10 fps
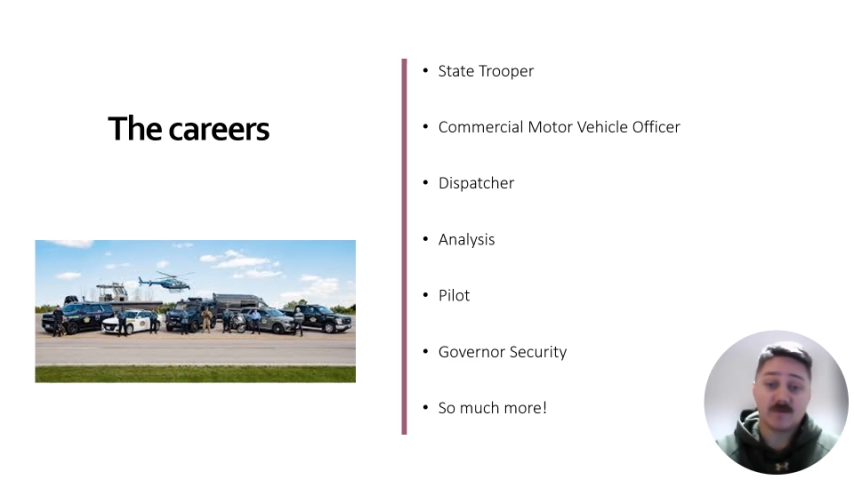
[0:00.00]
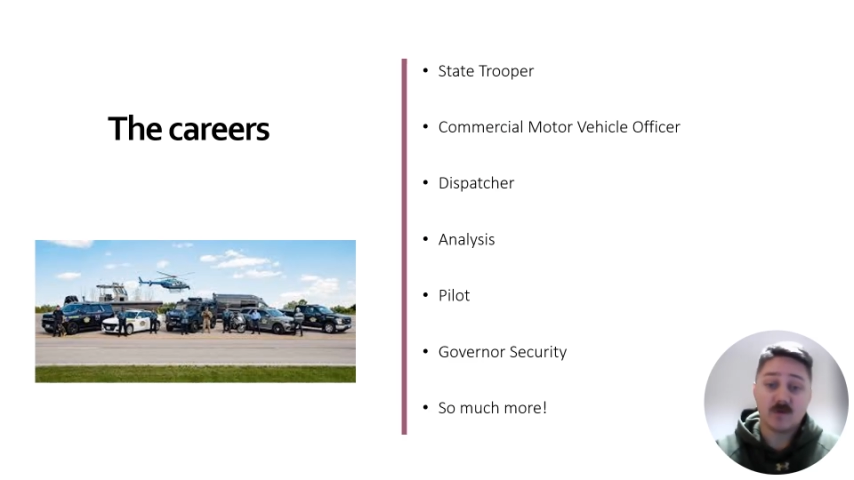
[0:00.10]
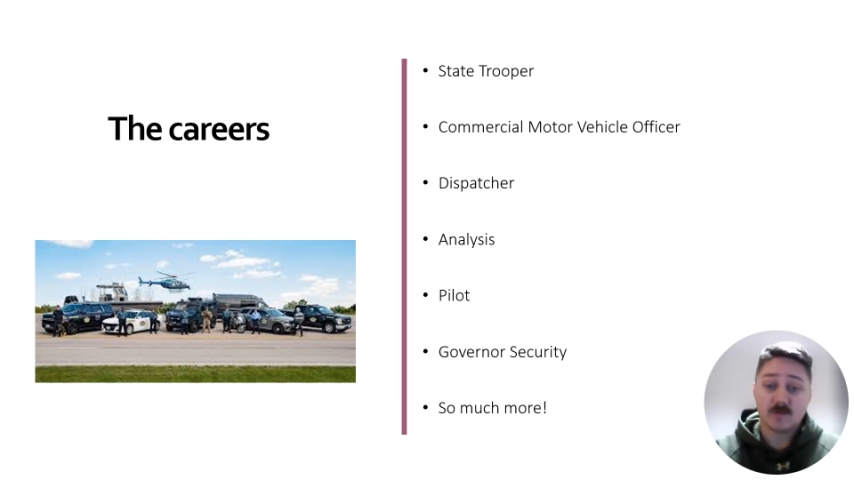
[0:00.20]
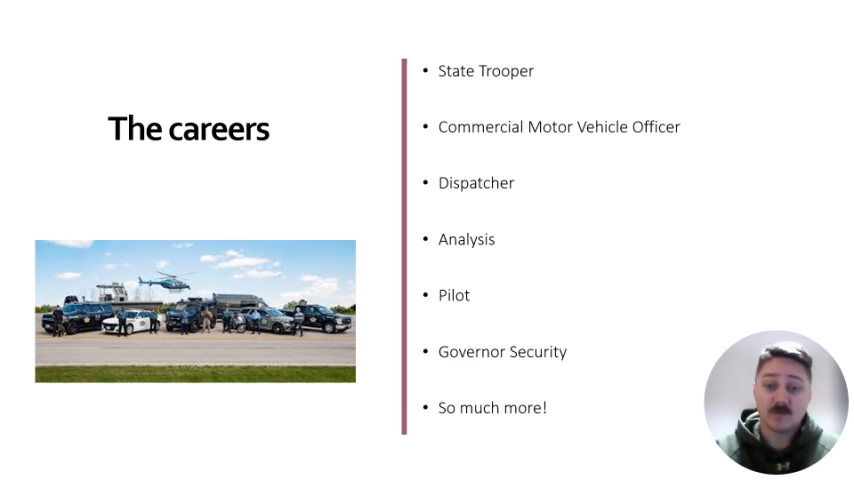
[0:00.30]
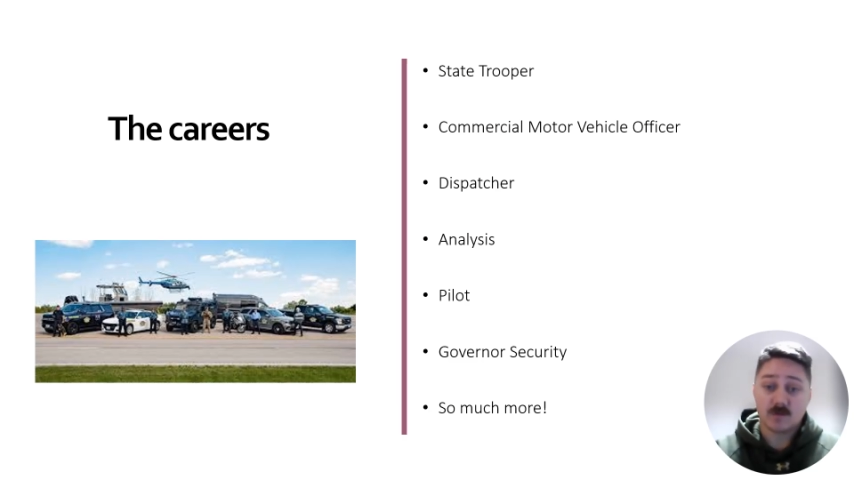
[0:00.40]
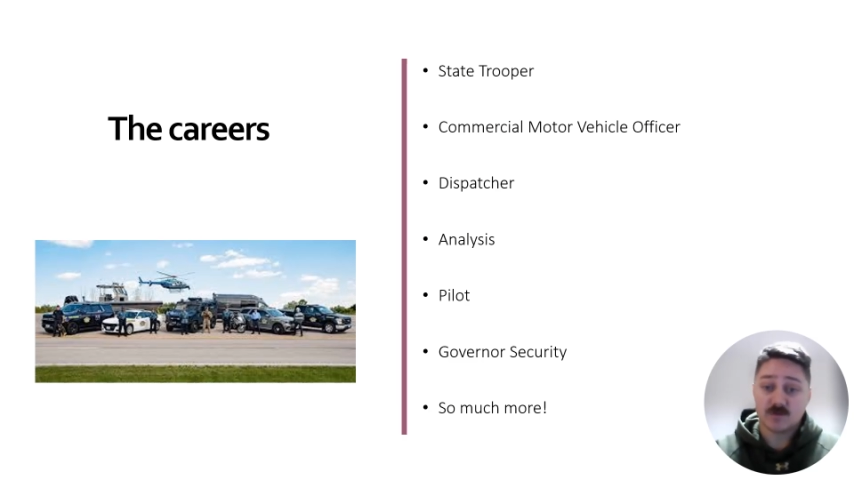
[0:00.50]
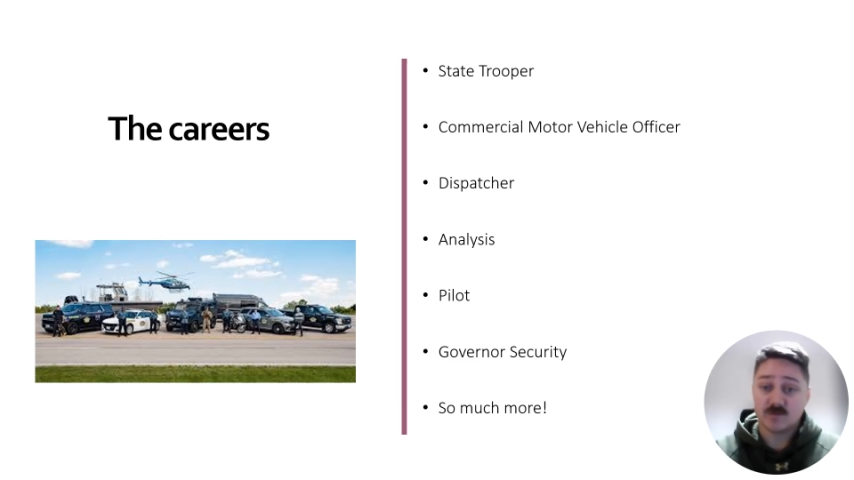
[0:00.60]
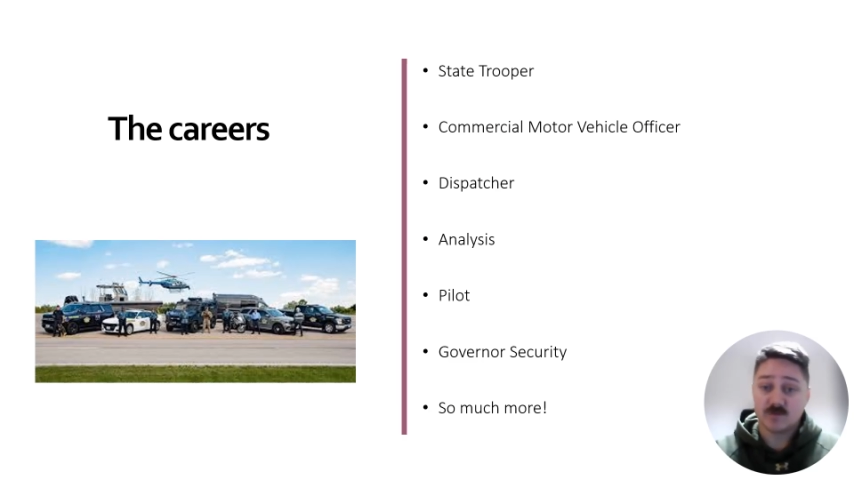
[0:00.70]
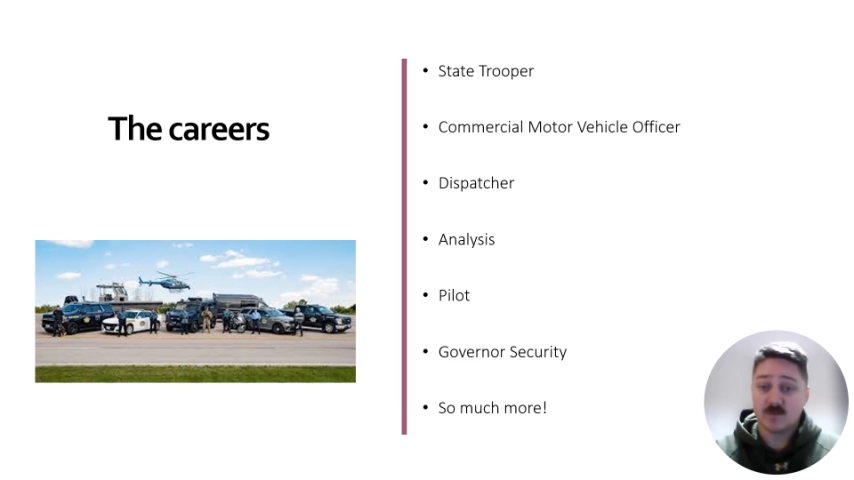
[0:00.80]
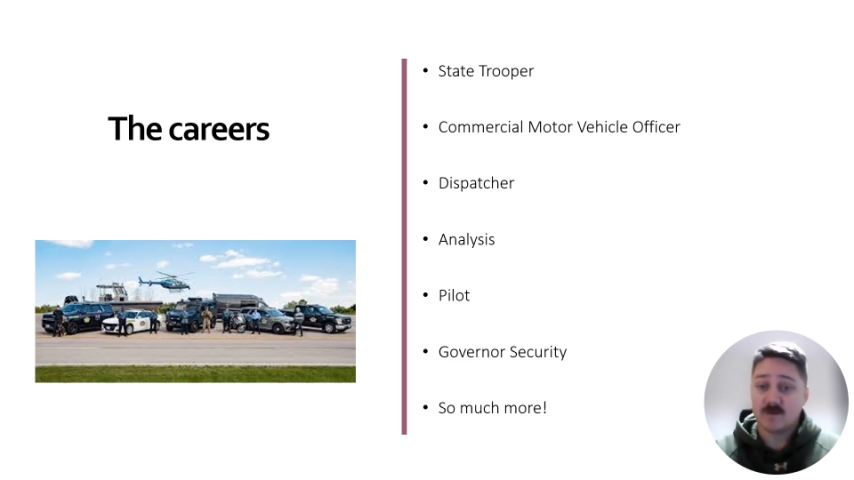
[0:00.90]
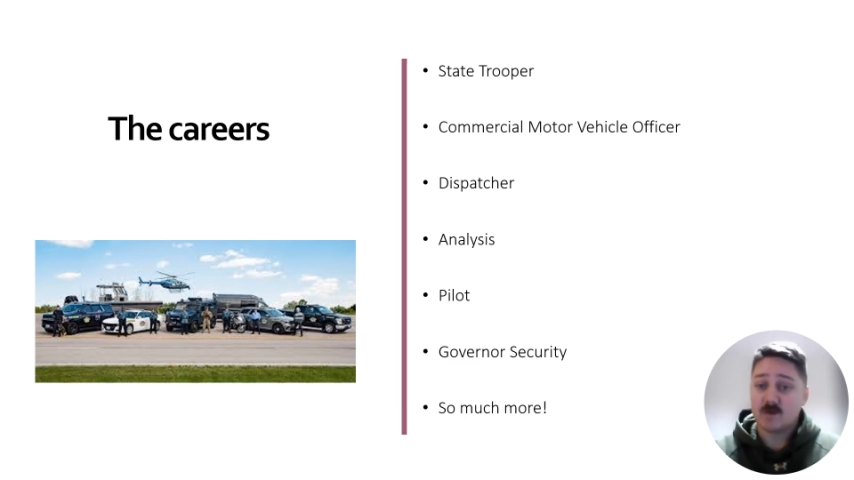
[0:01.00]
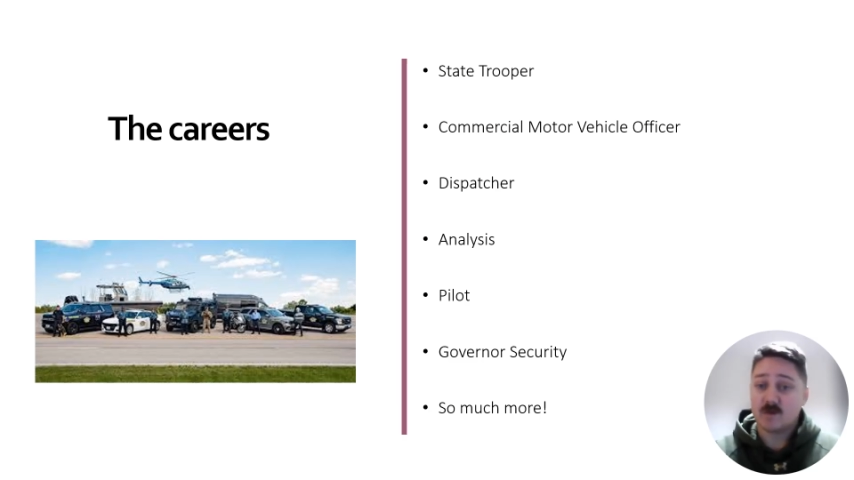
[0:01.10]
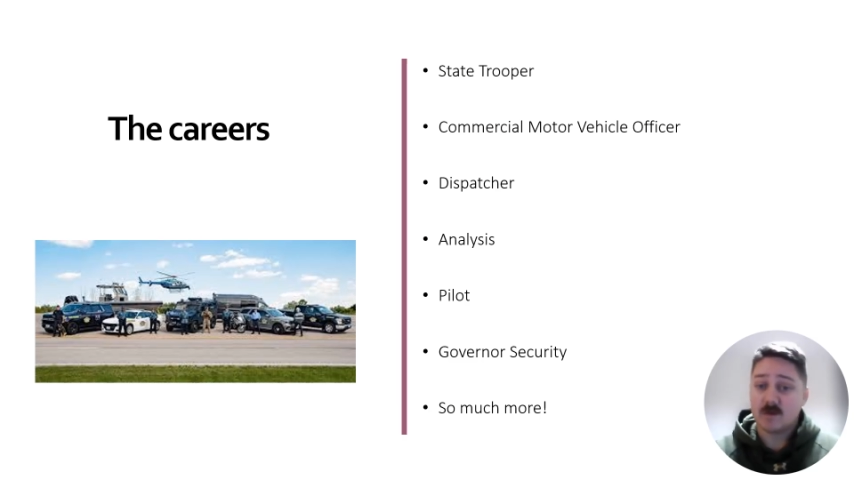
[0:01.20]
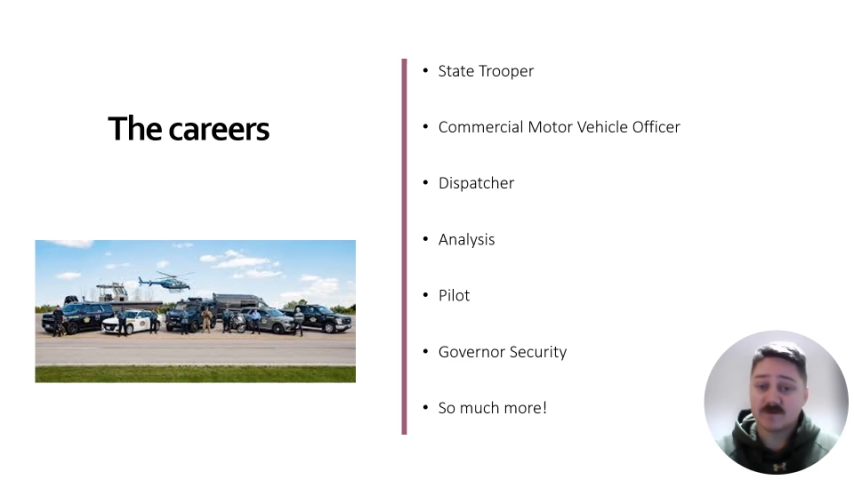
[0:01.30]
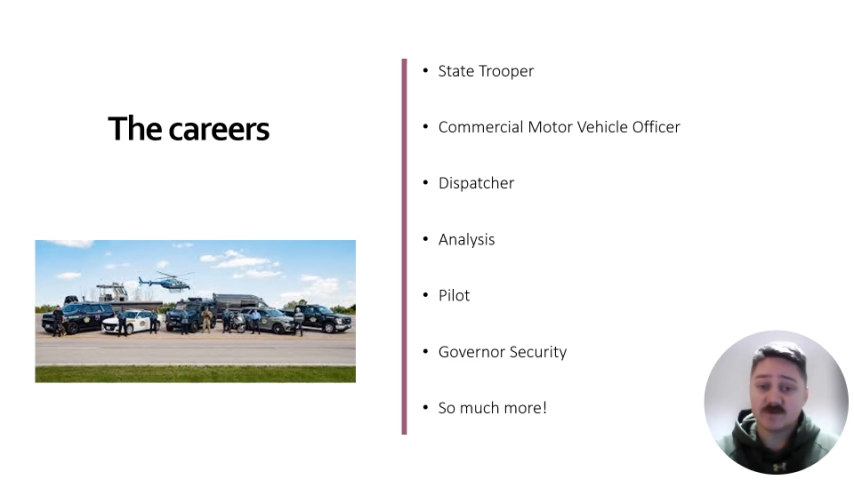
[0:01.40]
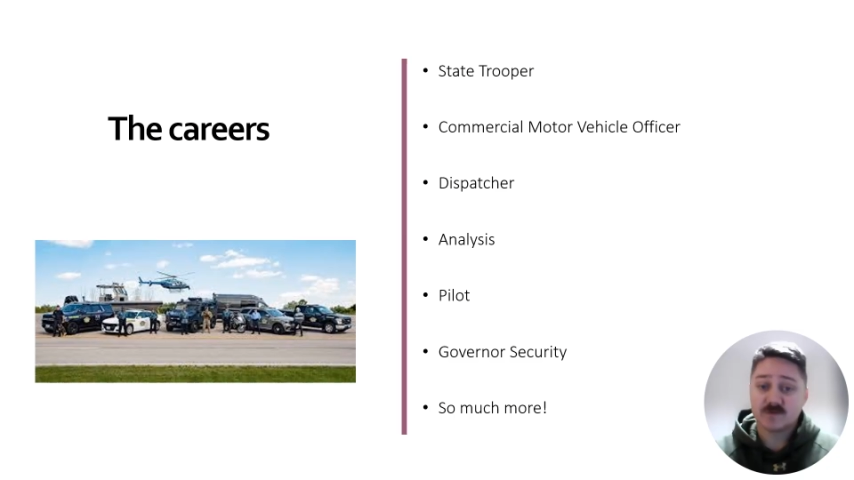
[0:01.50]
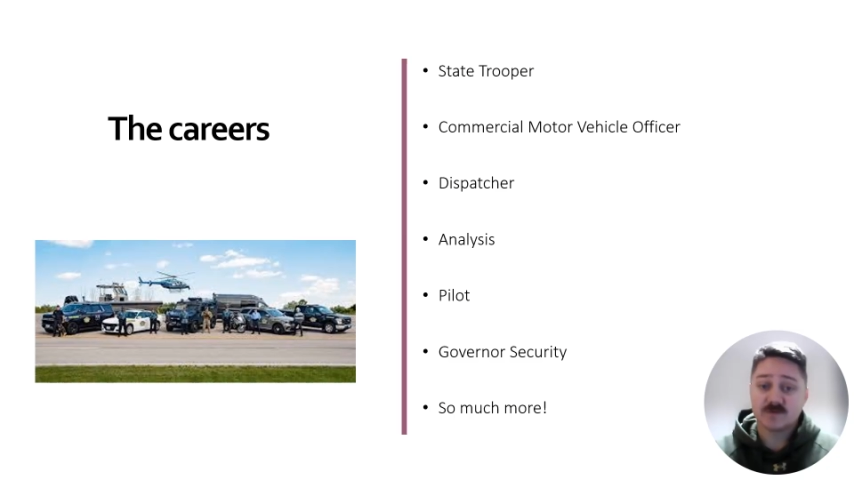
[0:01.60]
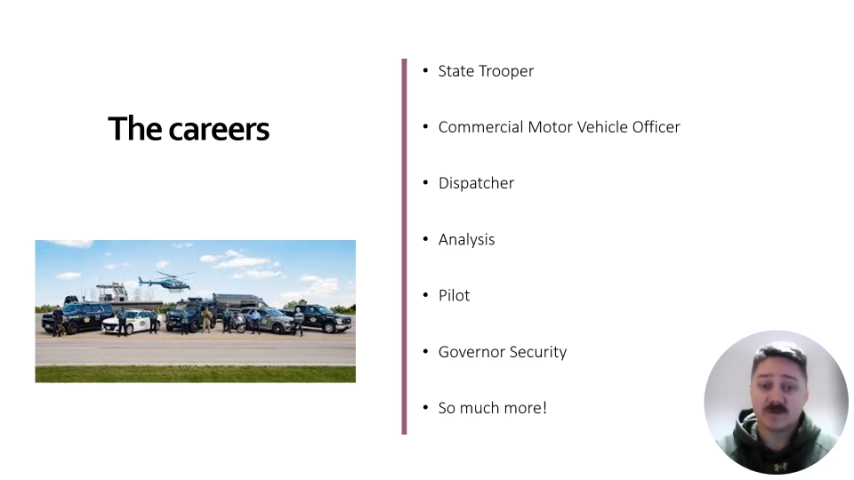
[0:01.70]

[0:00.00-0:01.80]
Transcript: commercial motor vehicle officers,